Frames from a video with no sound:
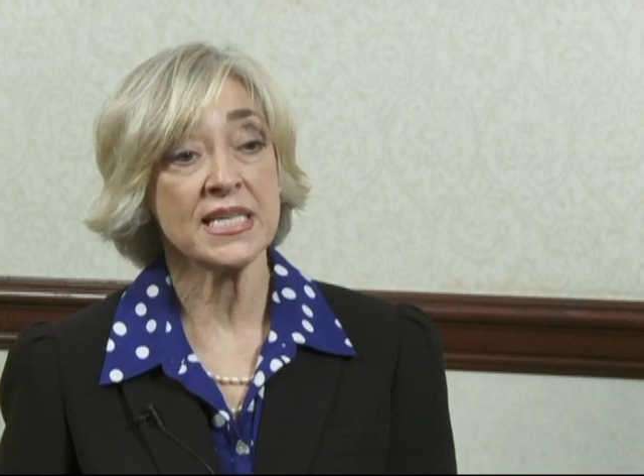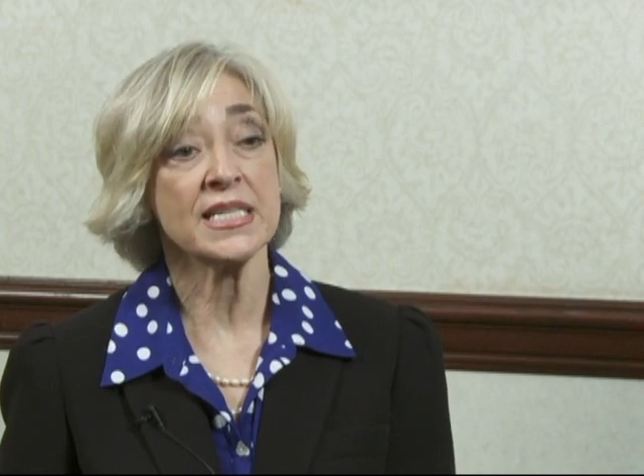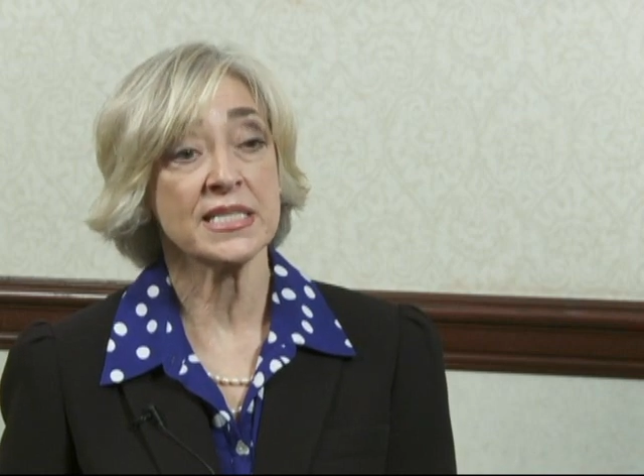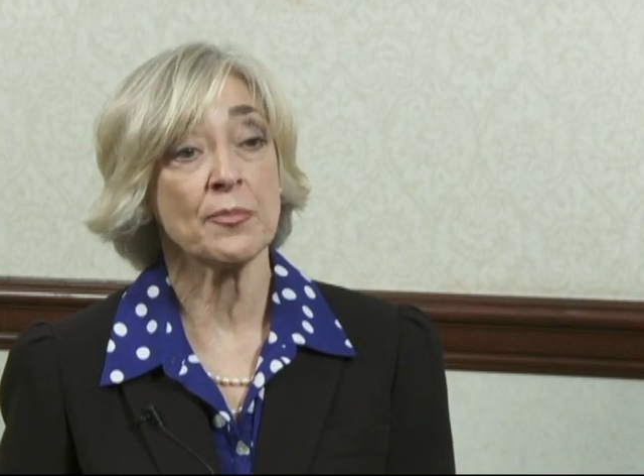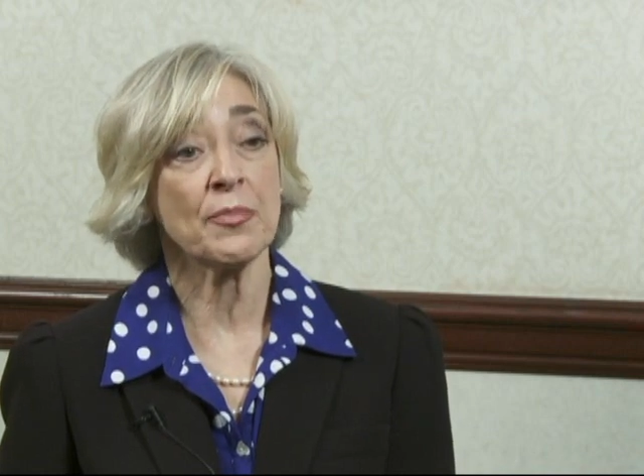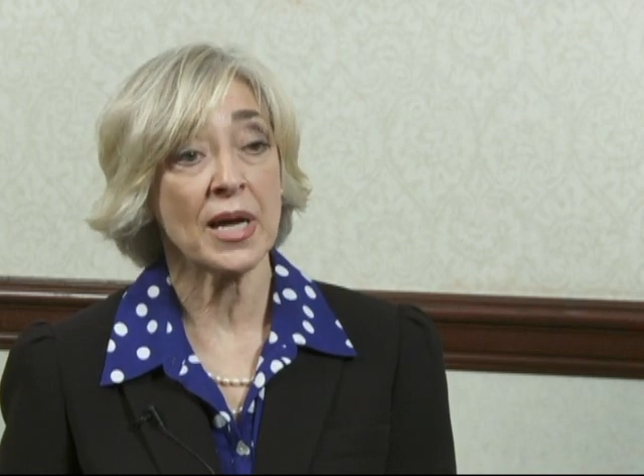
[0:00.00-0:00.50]

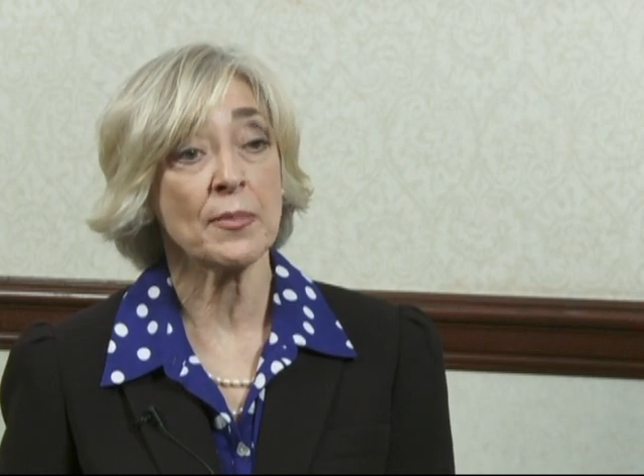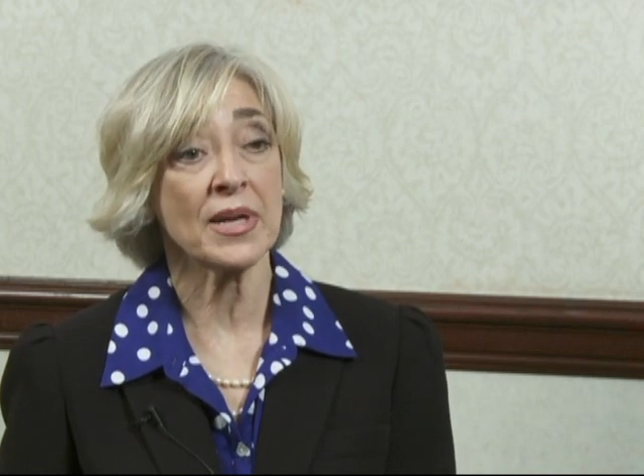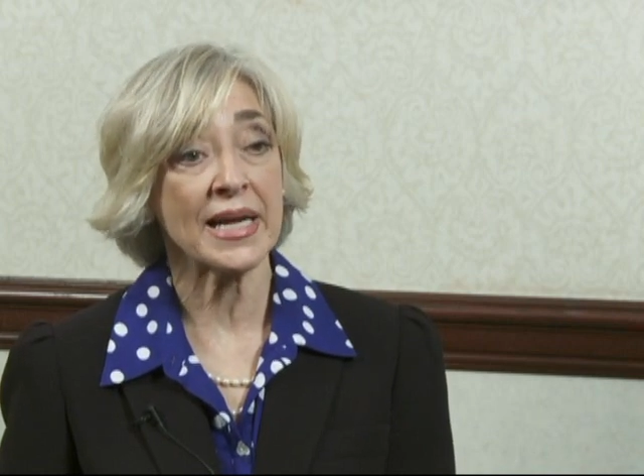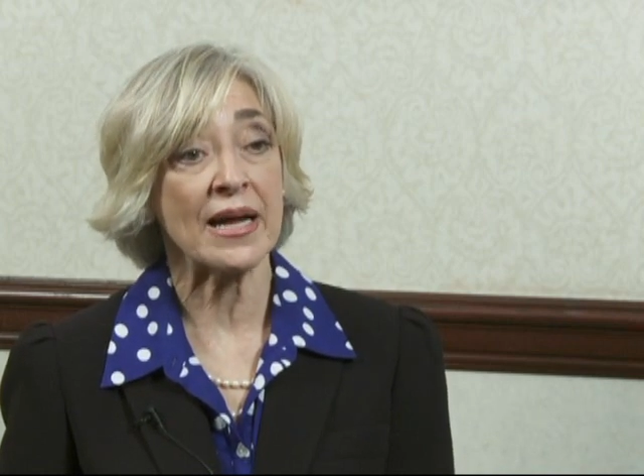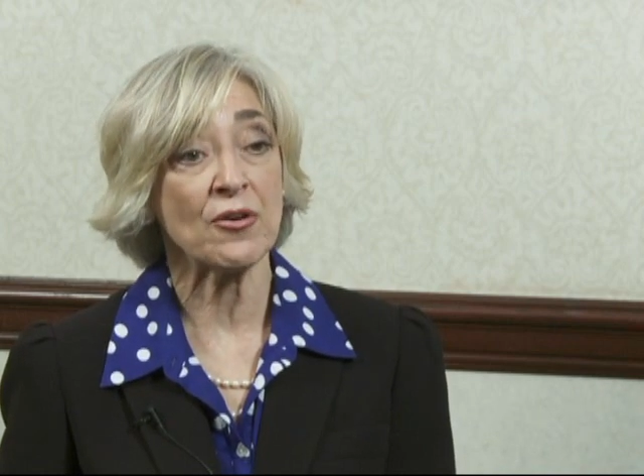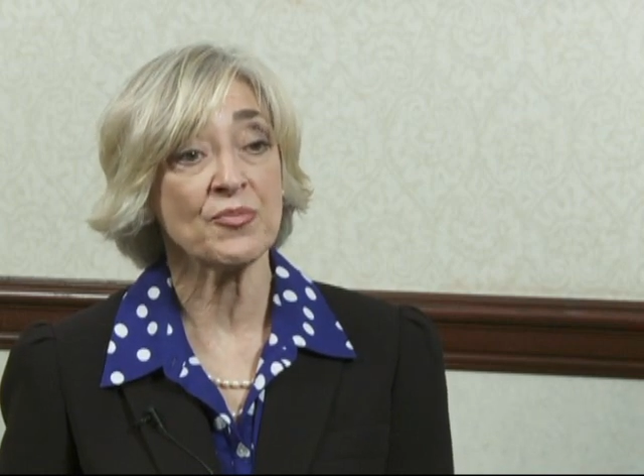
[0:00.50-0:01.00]
is a
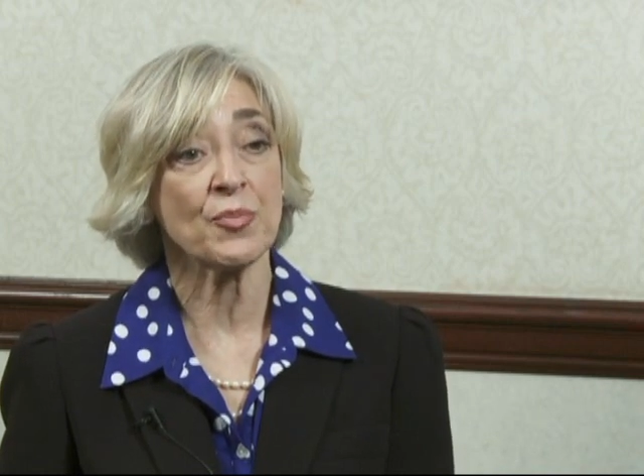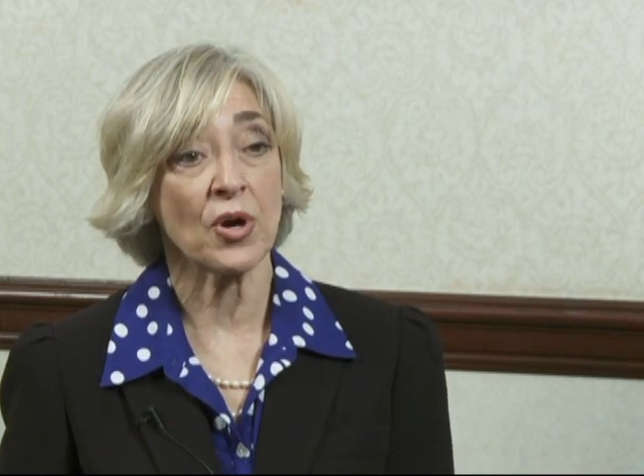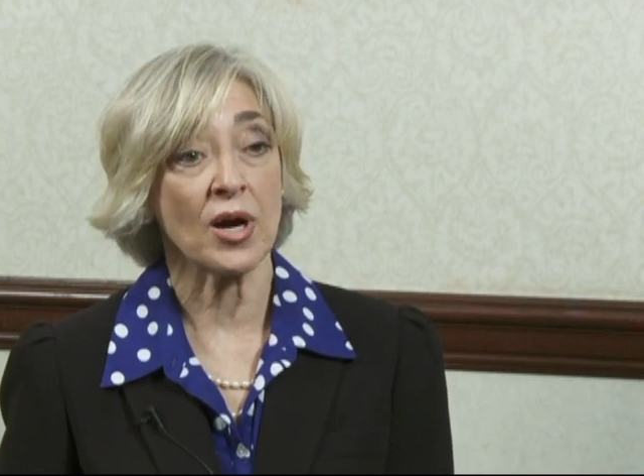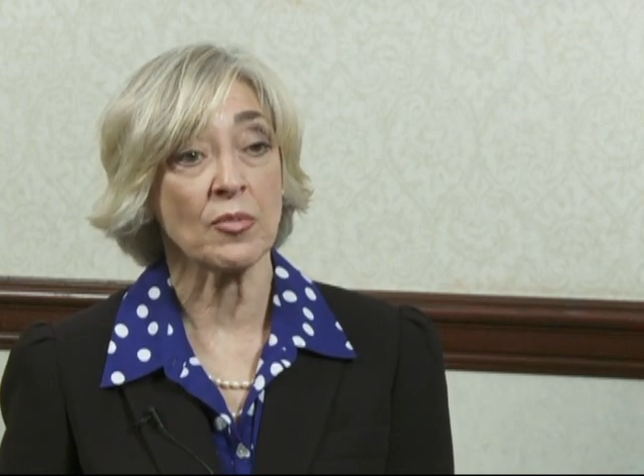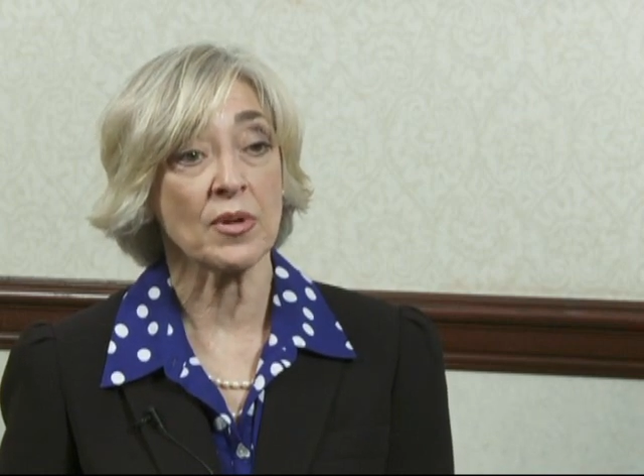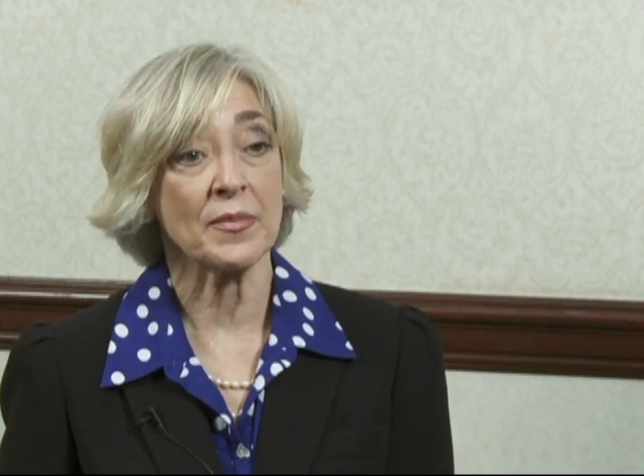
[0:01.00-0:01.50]
public health
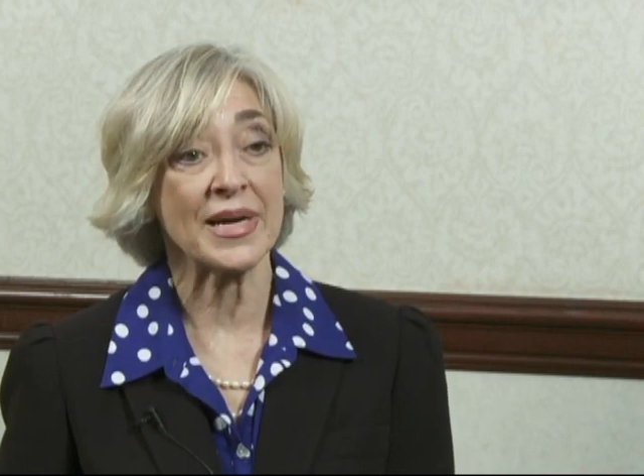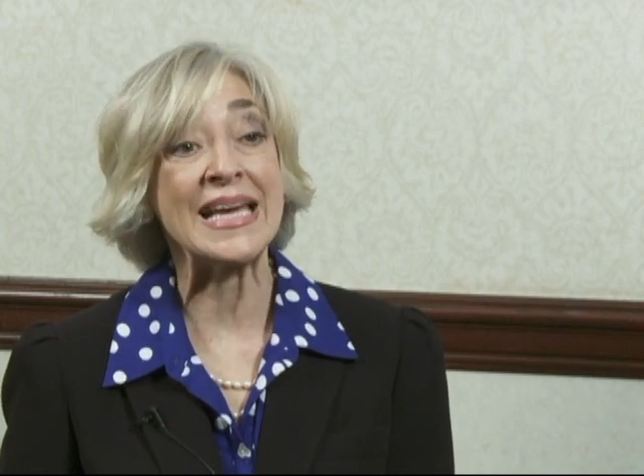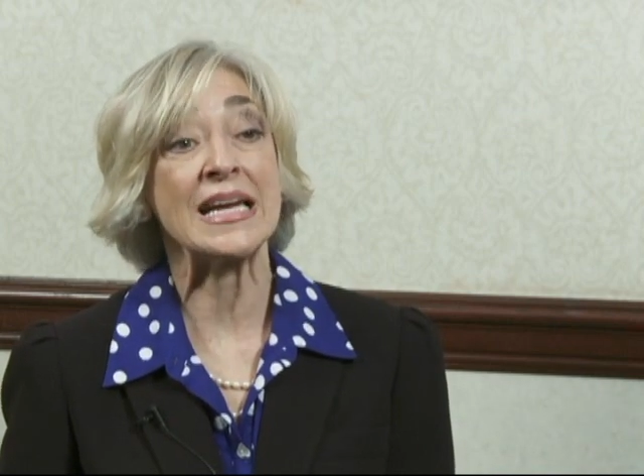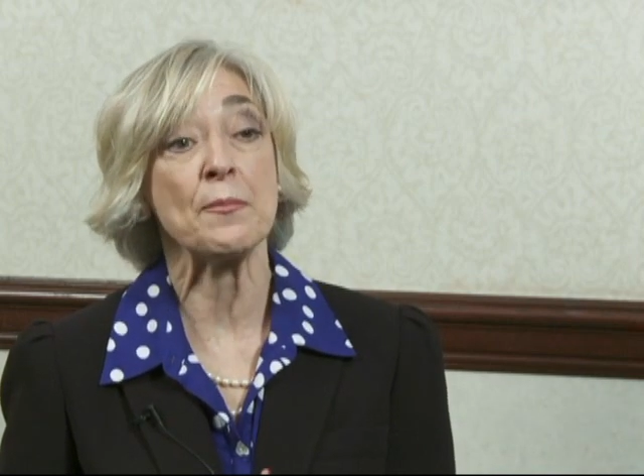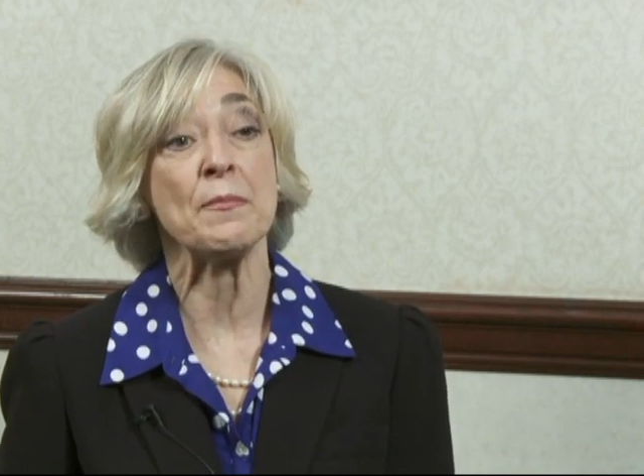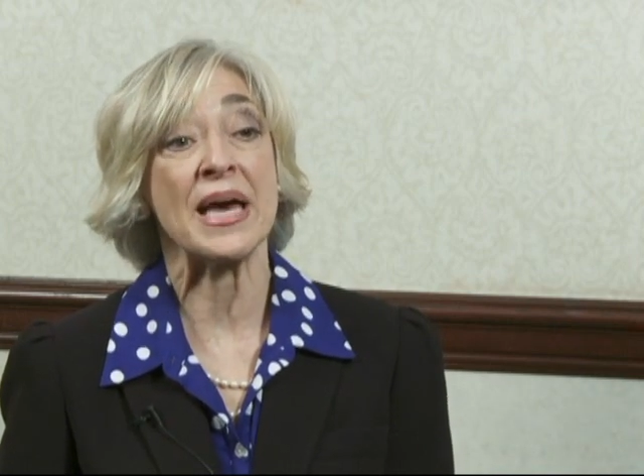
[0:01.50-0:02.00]
problem
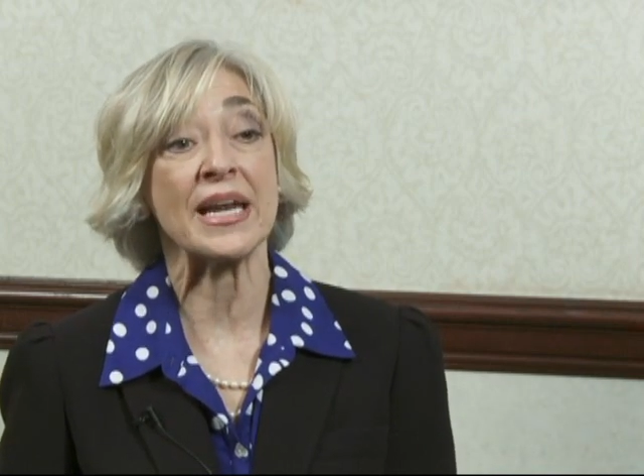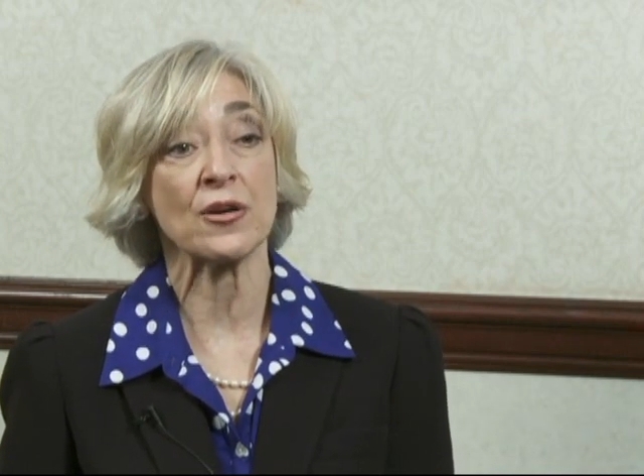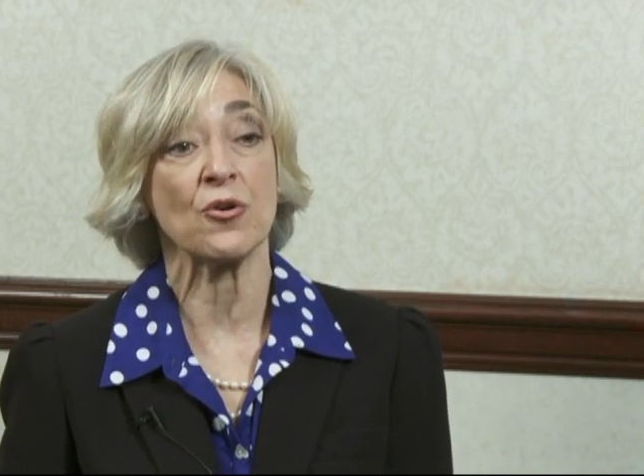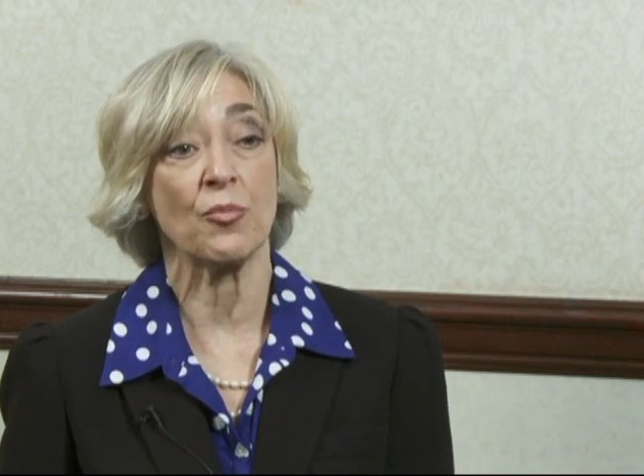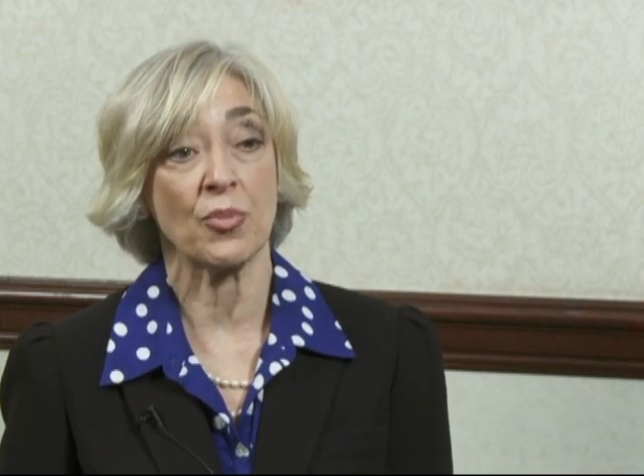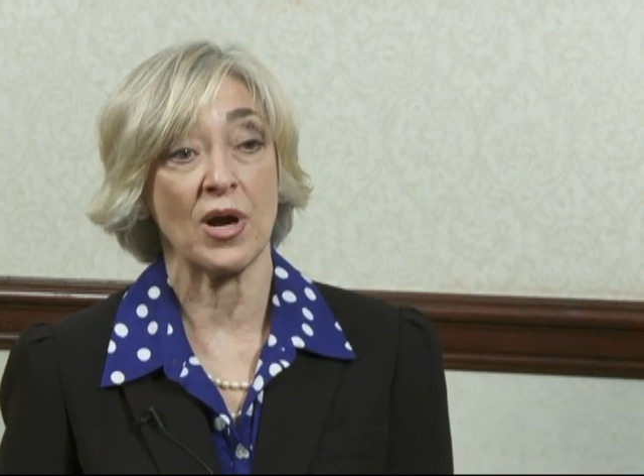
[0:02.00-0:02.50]
and a
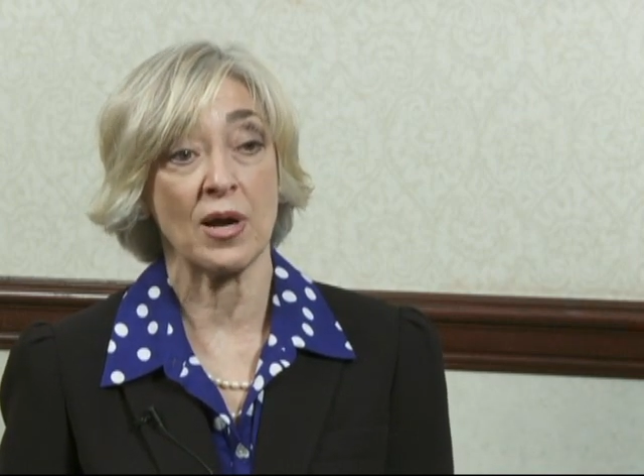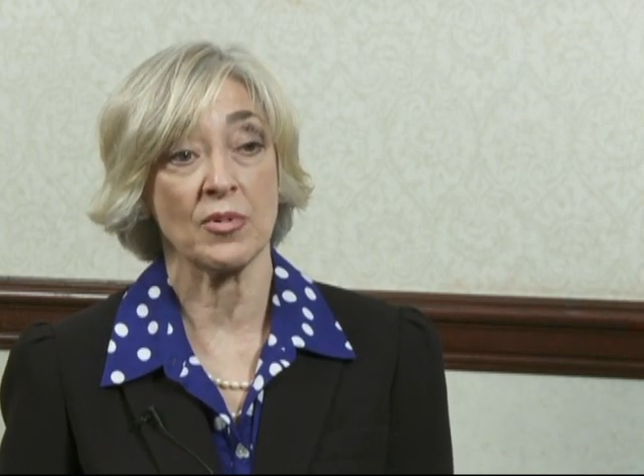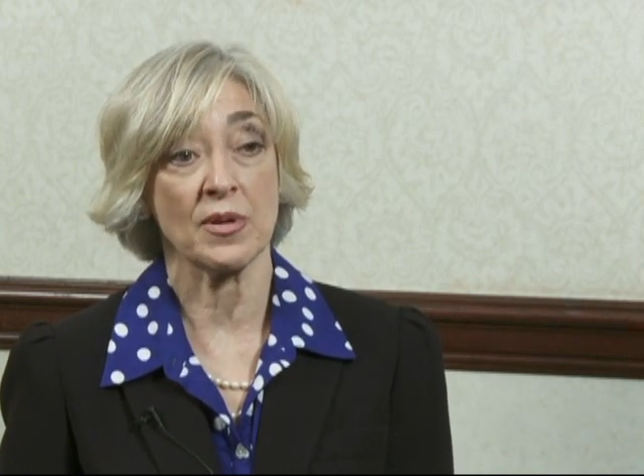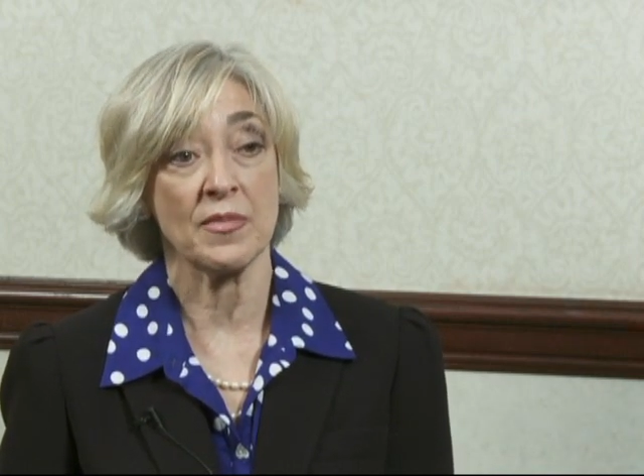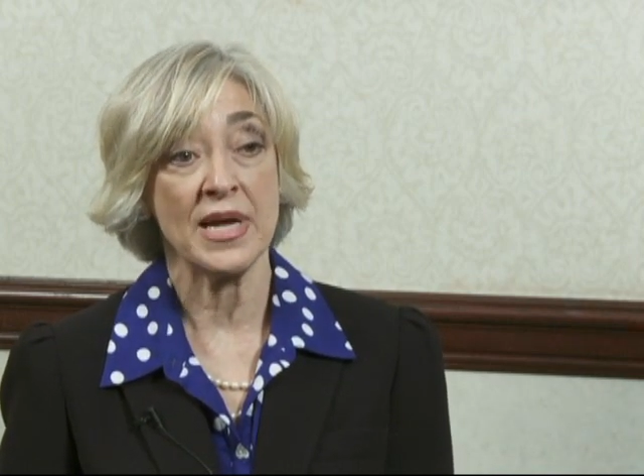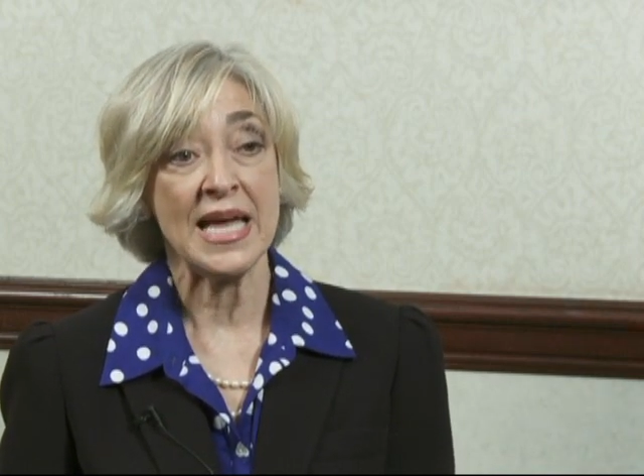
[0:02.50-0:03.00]
medical problem,